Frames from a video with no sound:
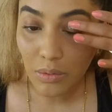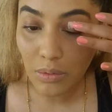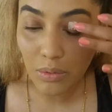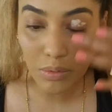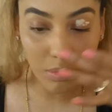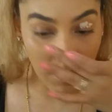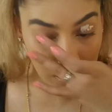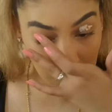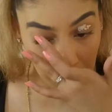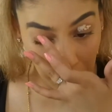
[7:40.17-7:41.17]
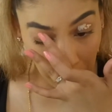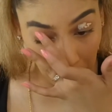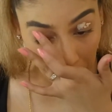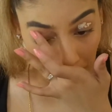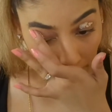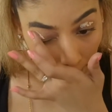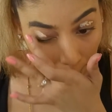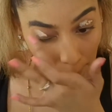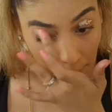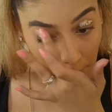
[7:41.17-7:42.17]
Ooh, that's super creamy. I
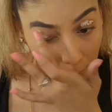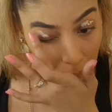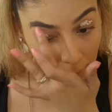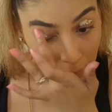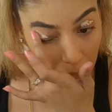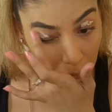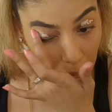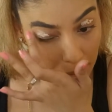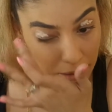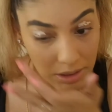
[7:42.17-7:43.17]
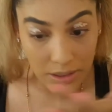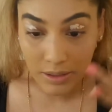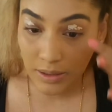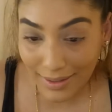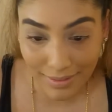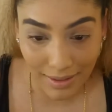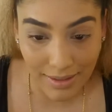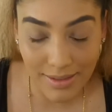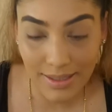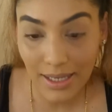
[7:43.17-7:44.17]
might have put on too much. It
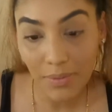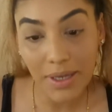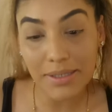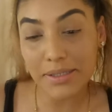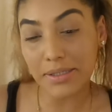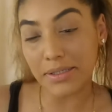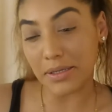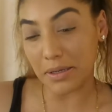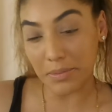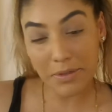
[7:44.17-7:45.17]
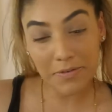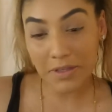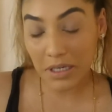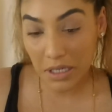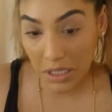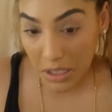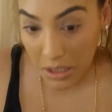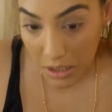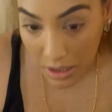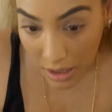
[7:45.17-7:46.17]
does take away some of the
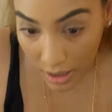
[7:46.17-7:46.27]
color.